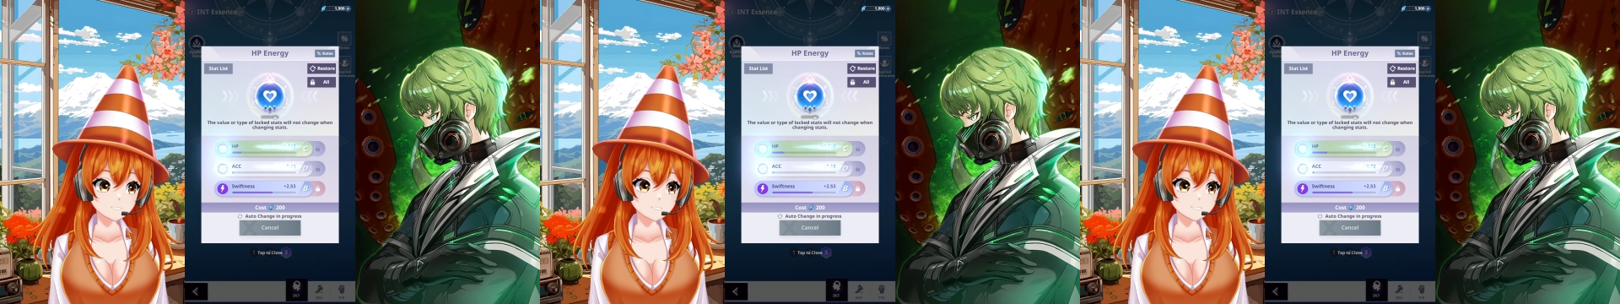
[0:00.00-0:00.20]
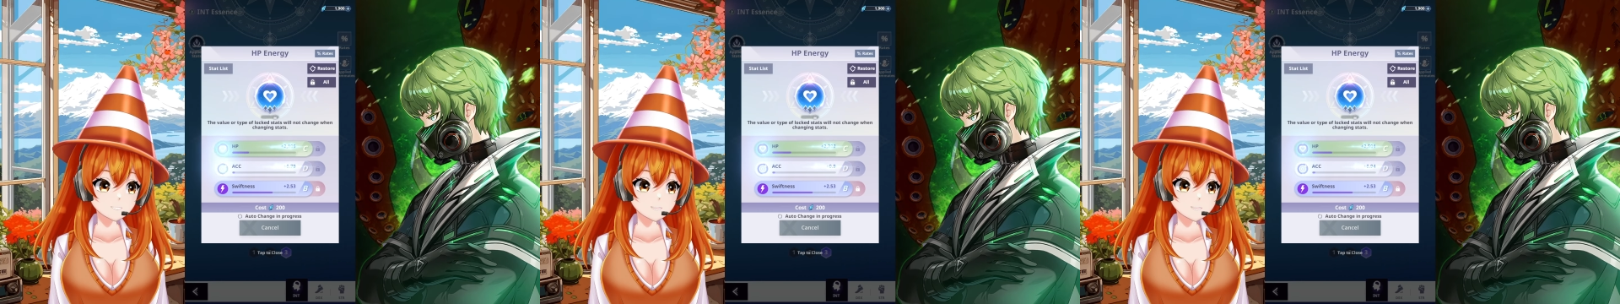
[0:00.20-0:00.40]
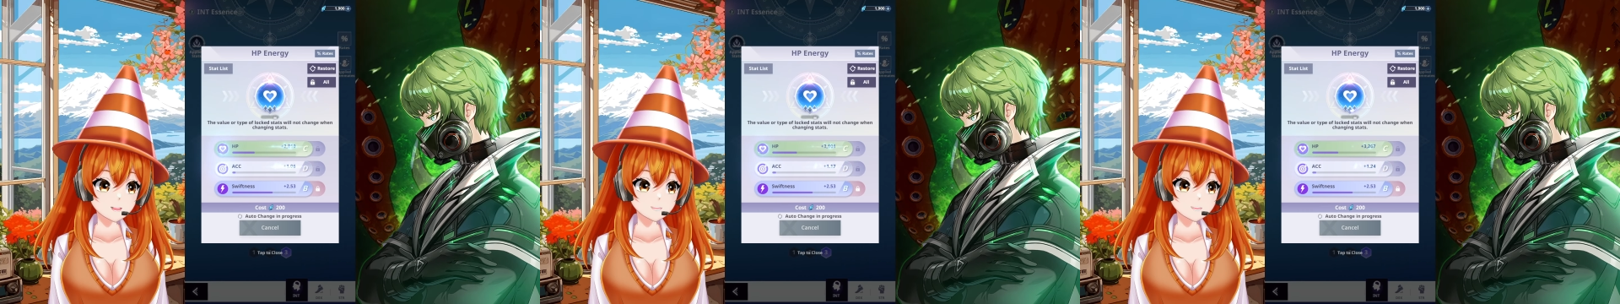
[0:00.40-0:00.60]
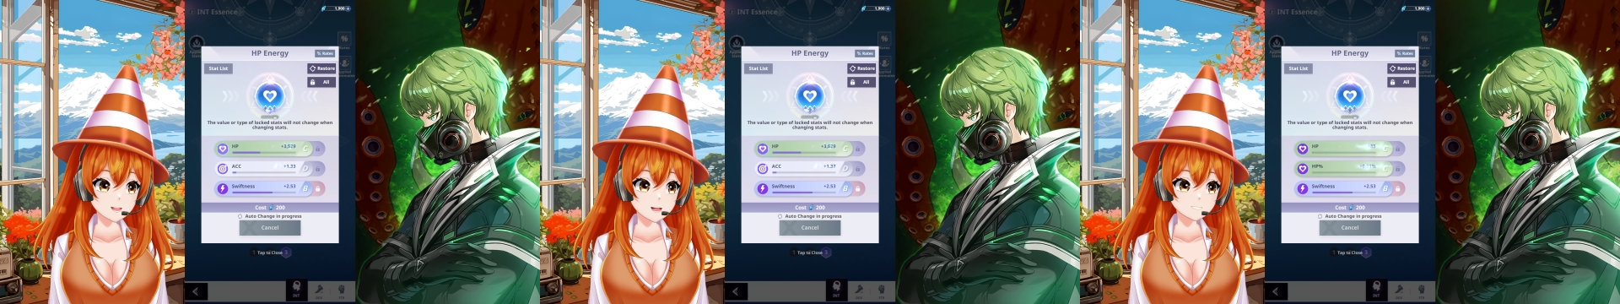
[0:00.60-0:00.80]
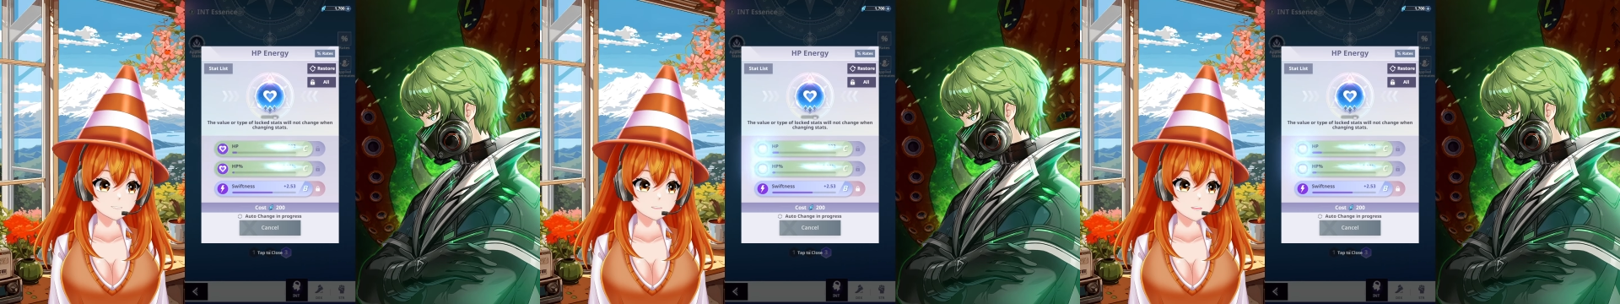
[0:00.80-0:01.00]
Just
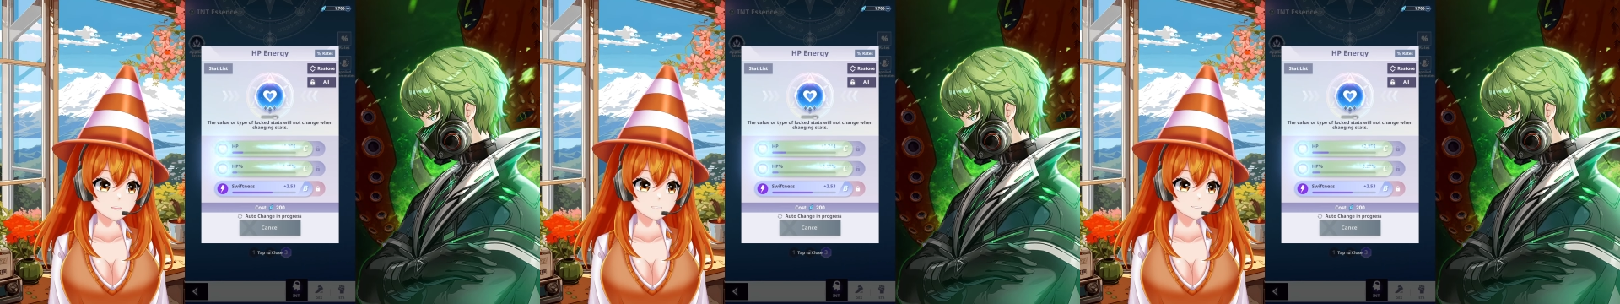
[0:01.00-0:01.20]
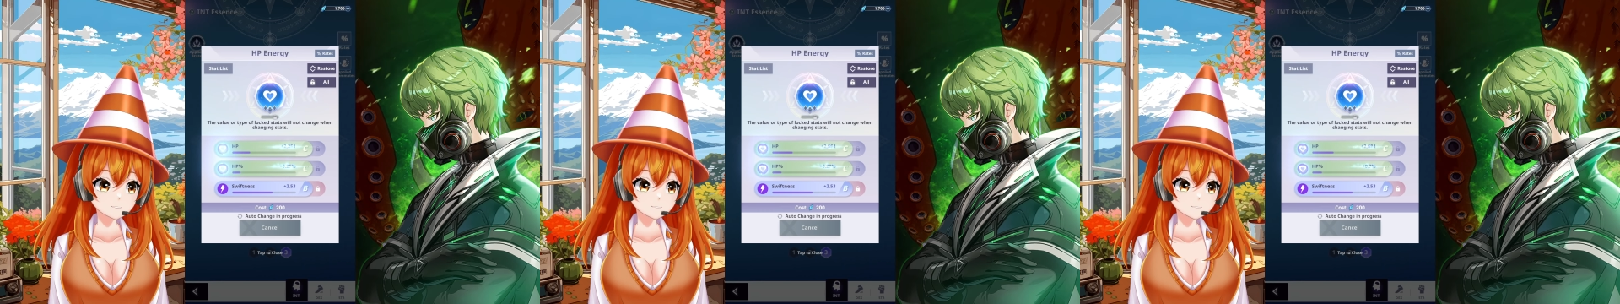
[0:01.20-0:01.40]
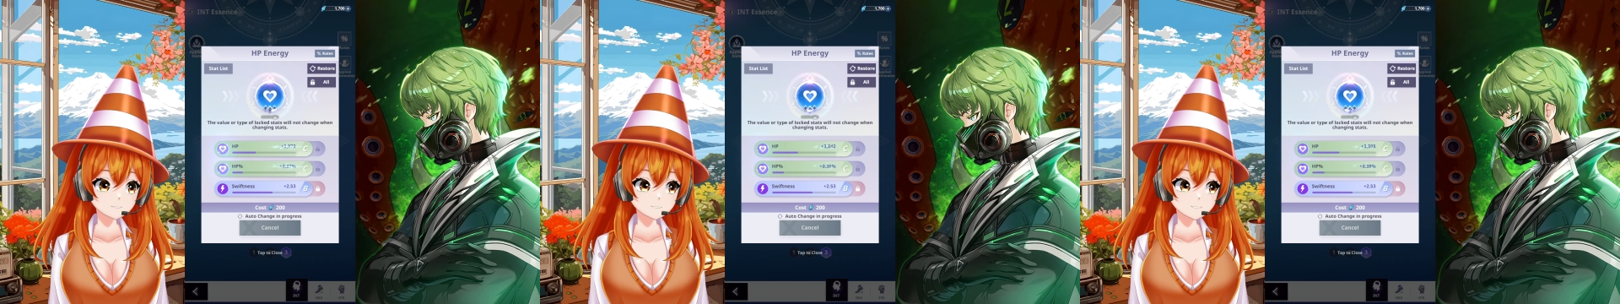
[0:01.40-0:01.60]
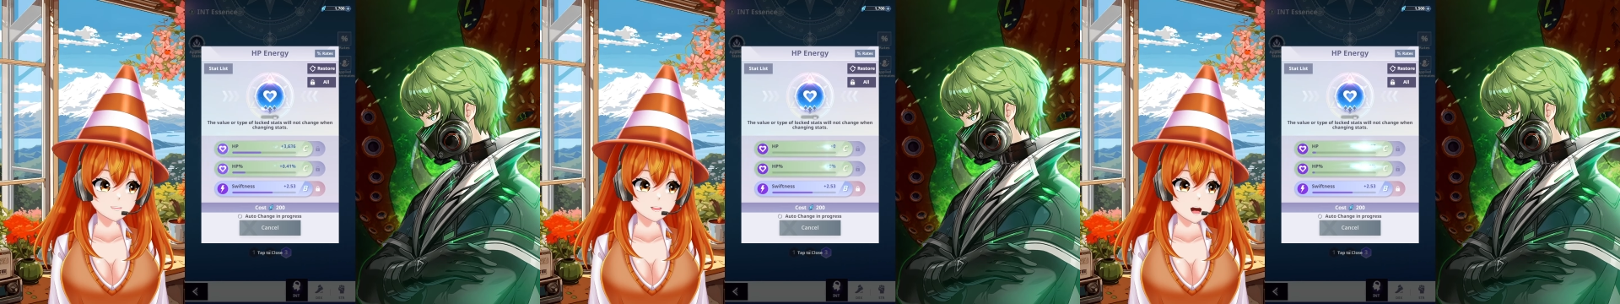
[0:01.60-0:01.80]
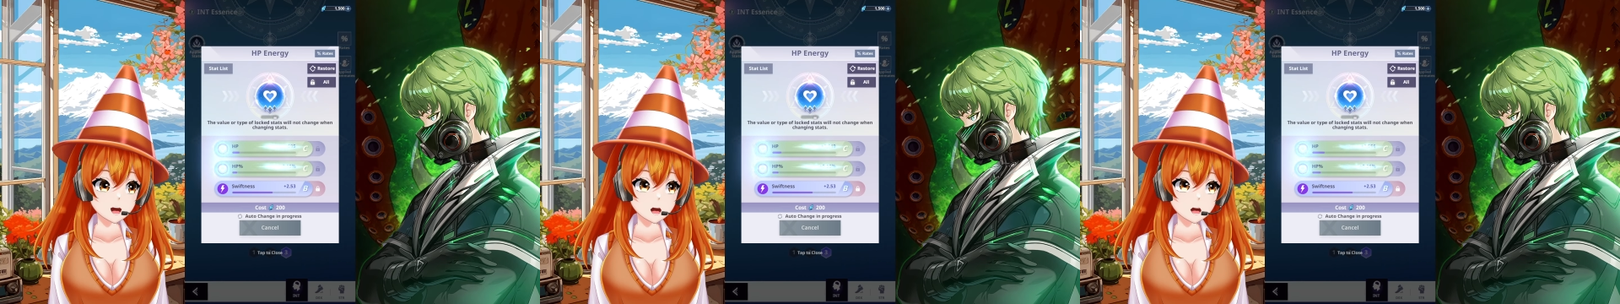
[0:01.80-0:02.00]
need one.
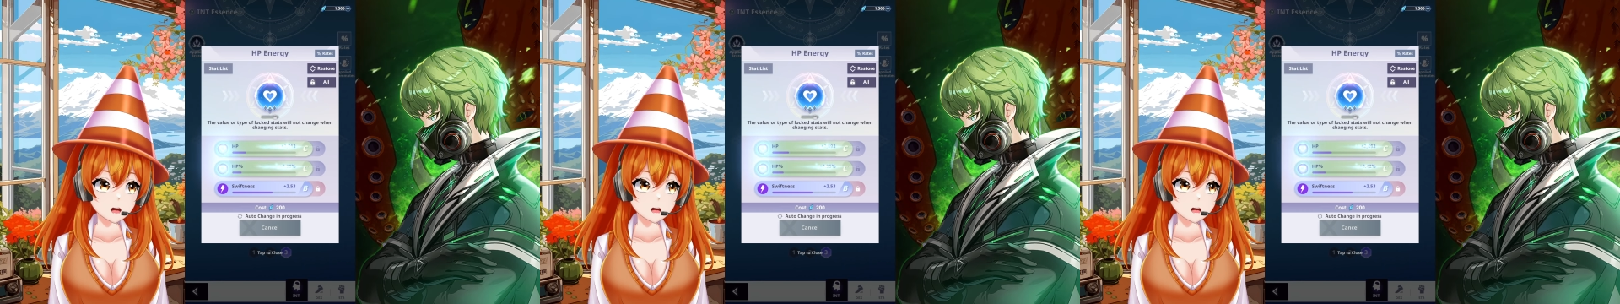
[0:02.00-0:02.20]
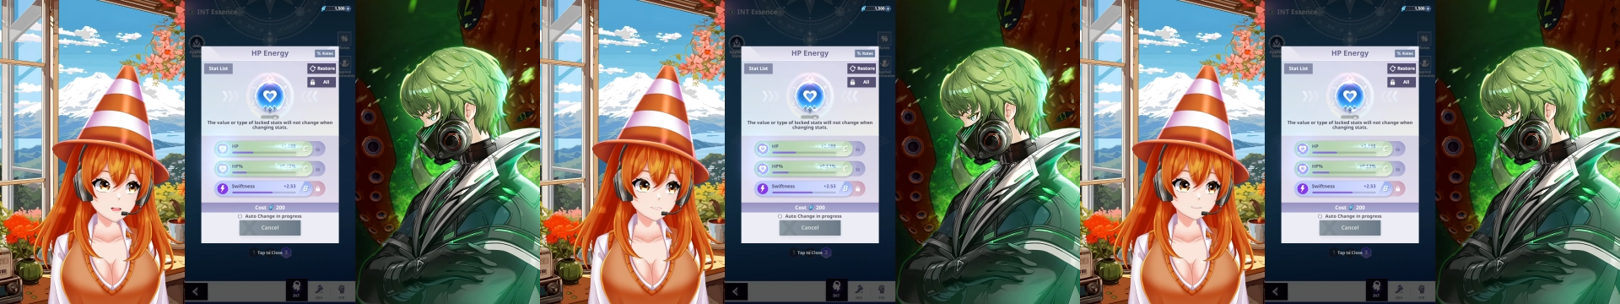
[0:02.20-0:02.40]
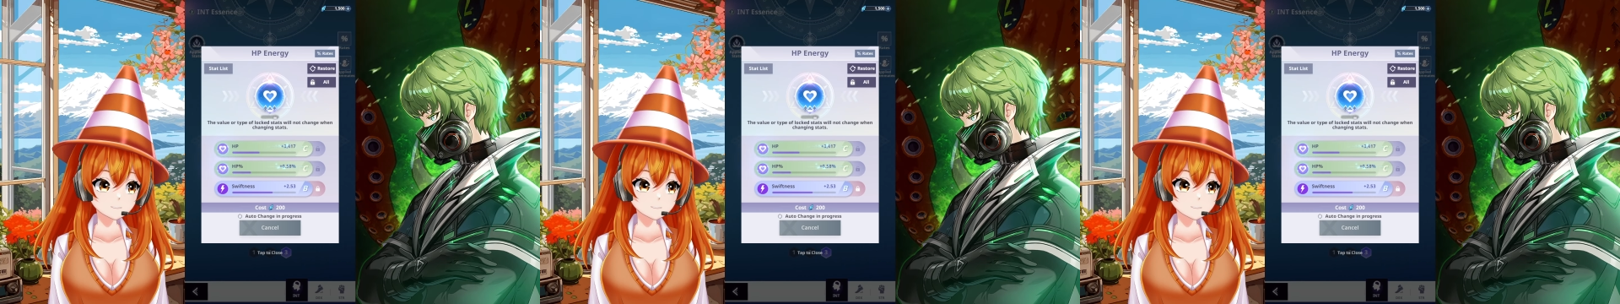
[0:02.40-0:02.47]
Not a D.